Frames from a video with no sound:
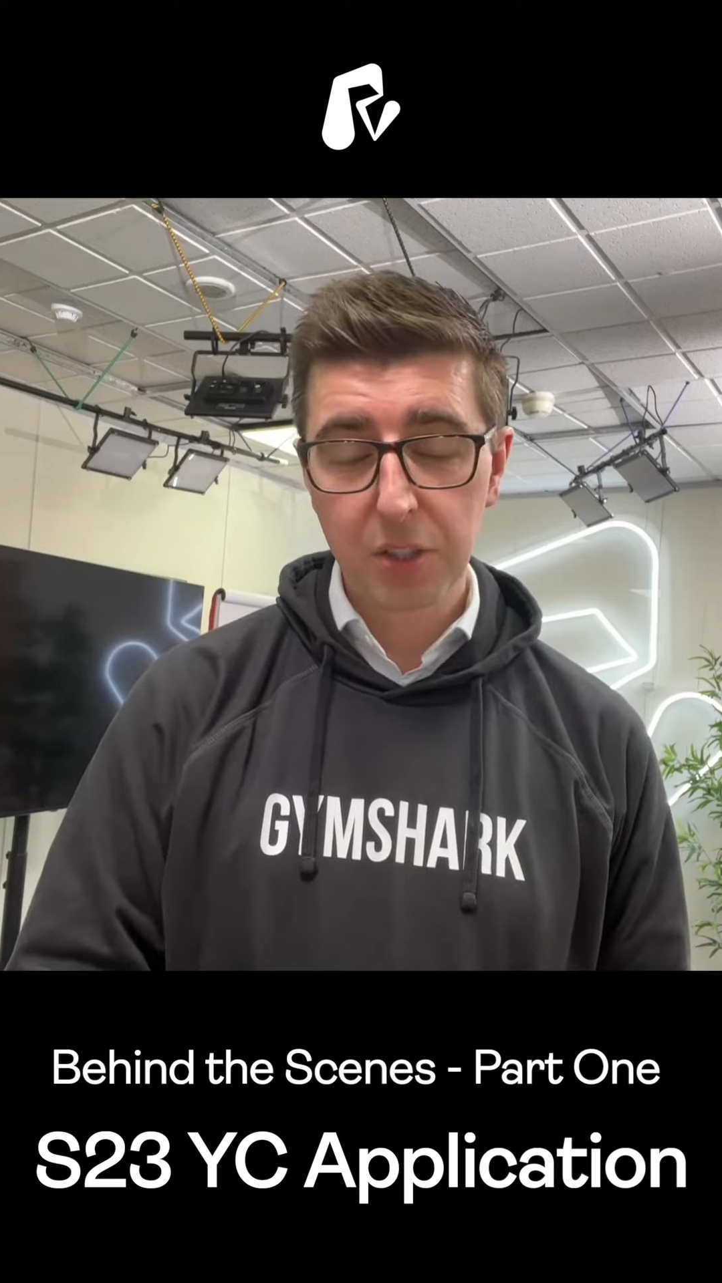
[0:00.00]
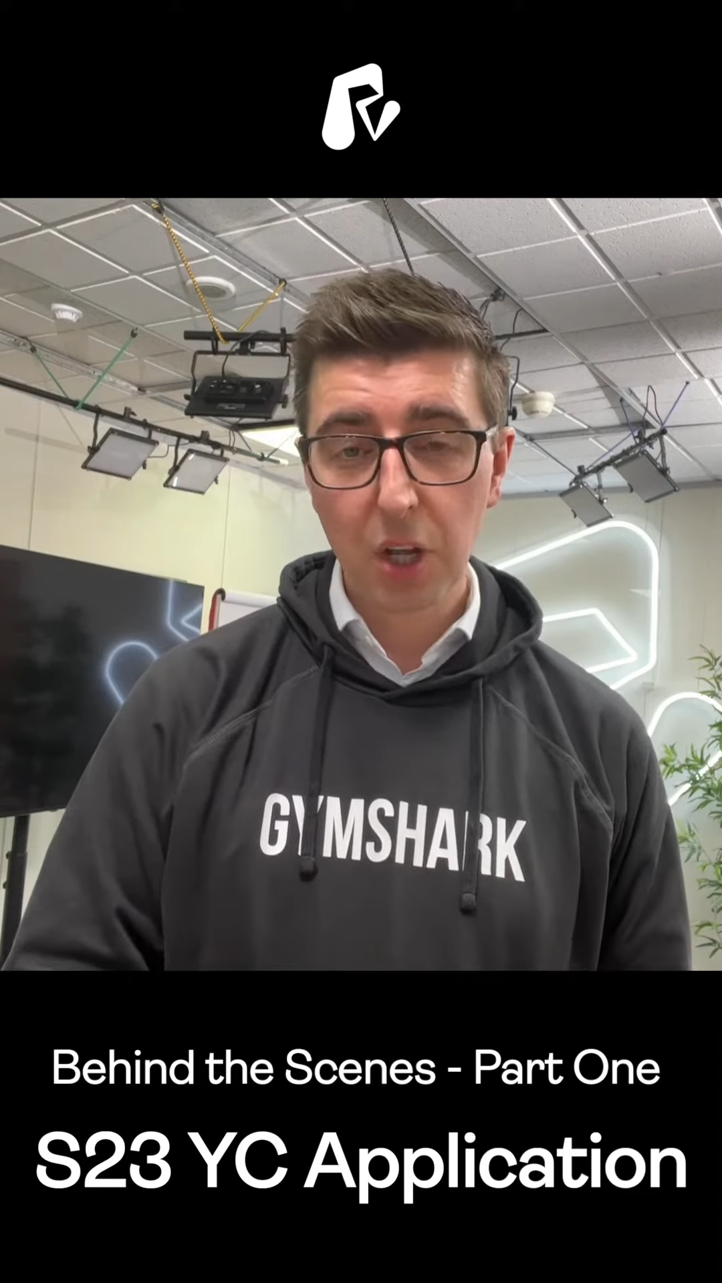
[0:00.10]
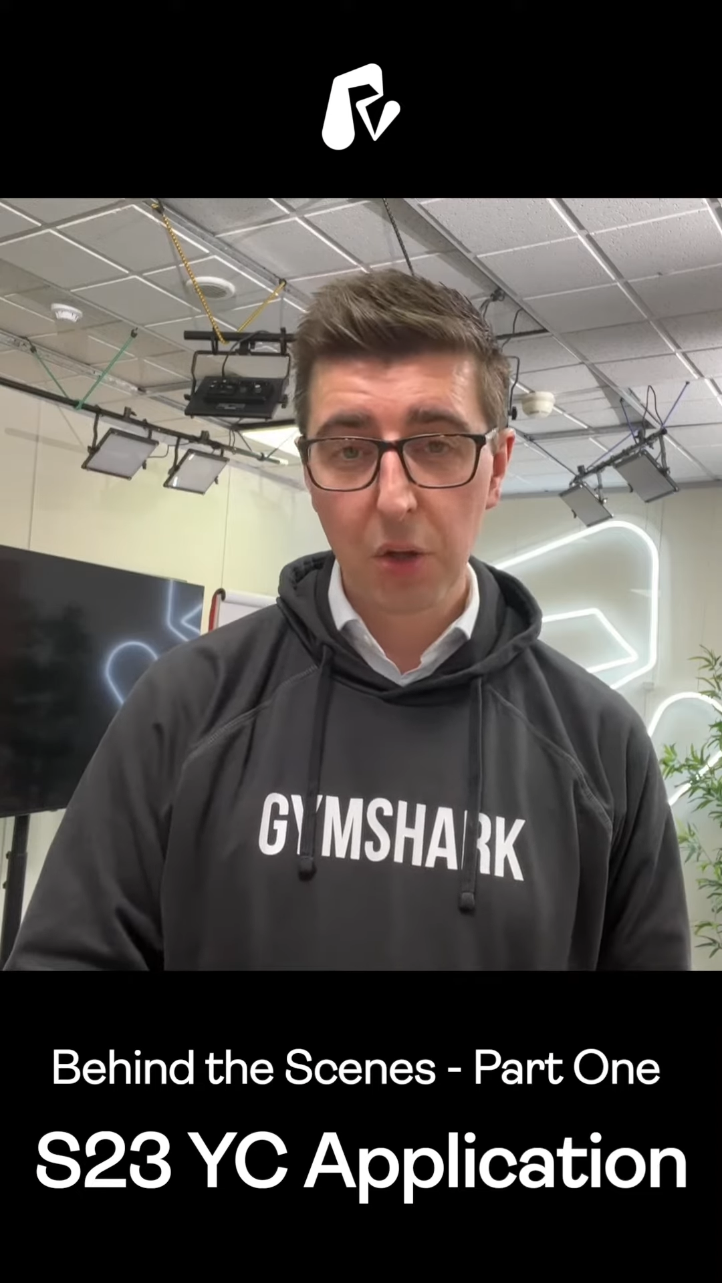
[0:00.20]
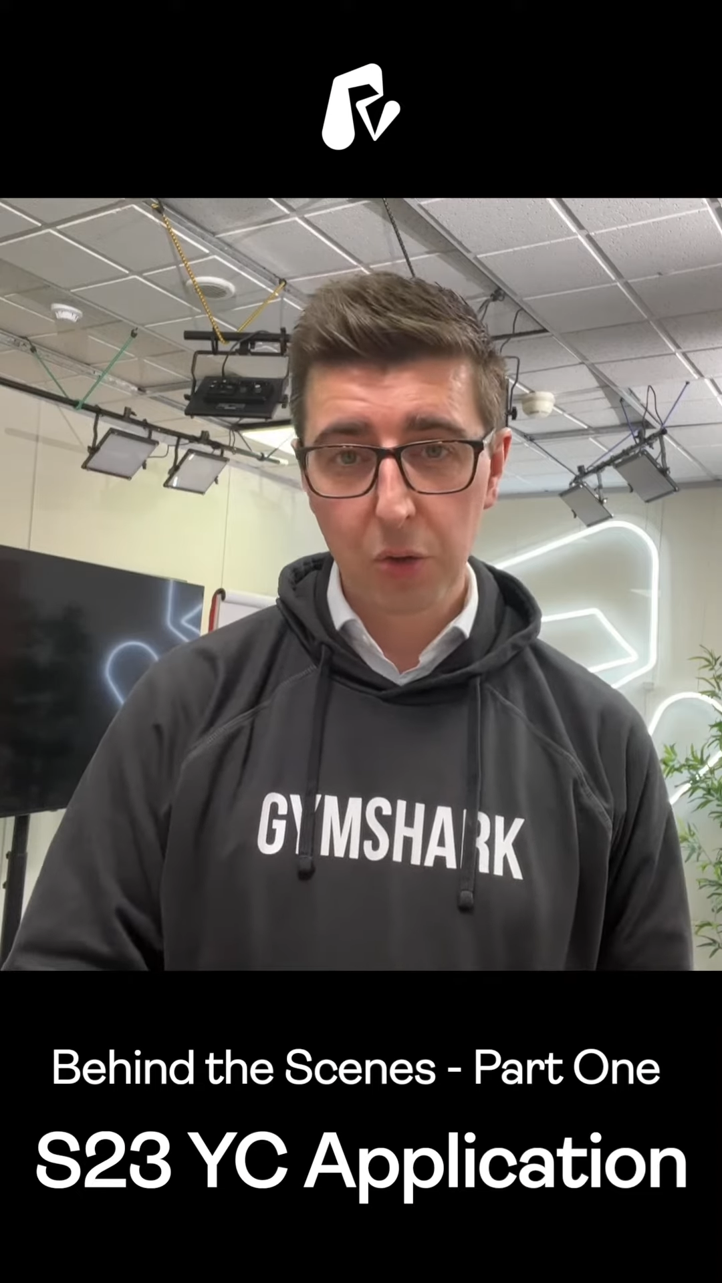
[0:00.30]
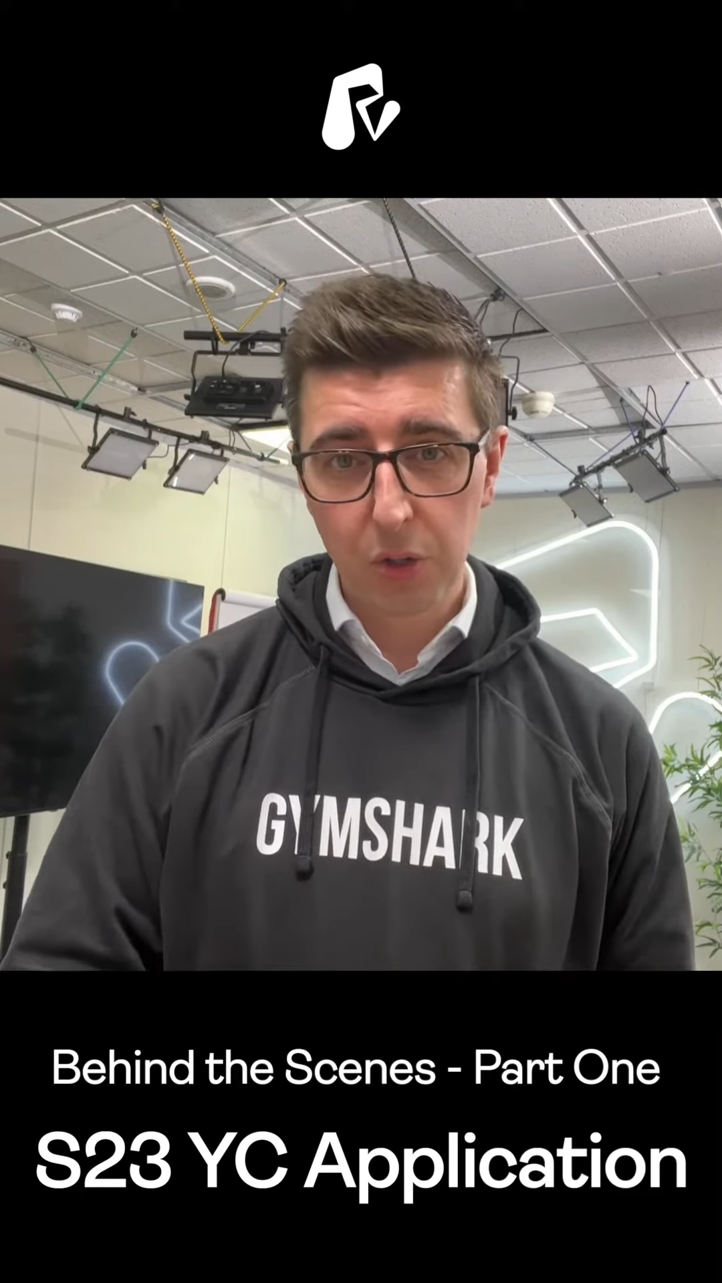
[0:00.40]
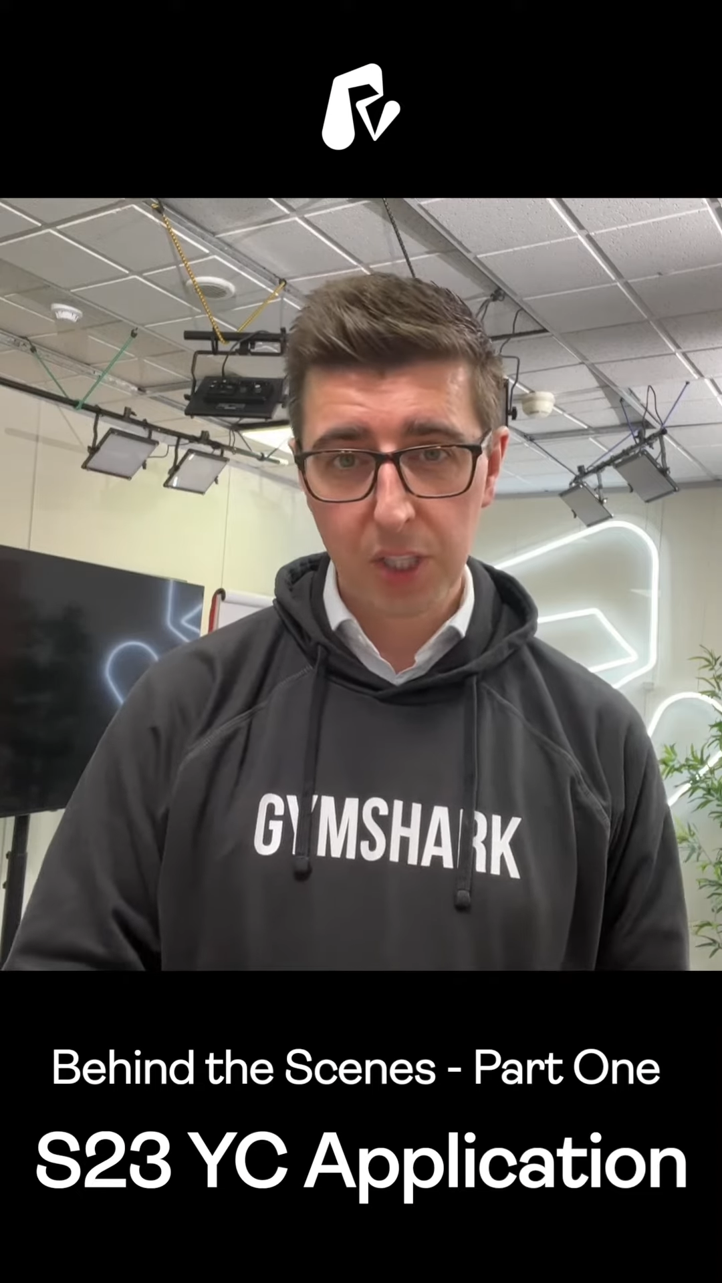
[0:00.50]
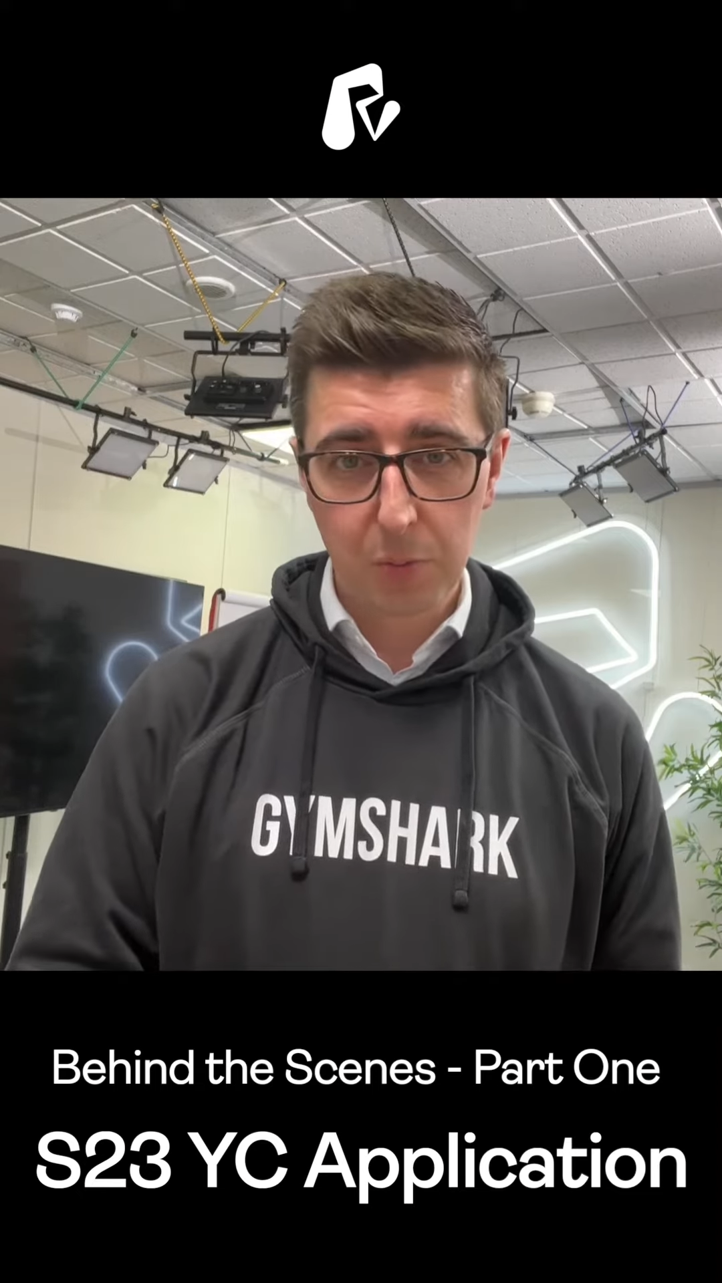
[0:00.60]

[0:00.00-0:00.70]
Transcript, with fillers: go through this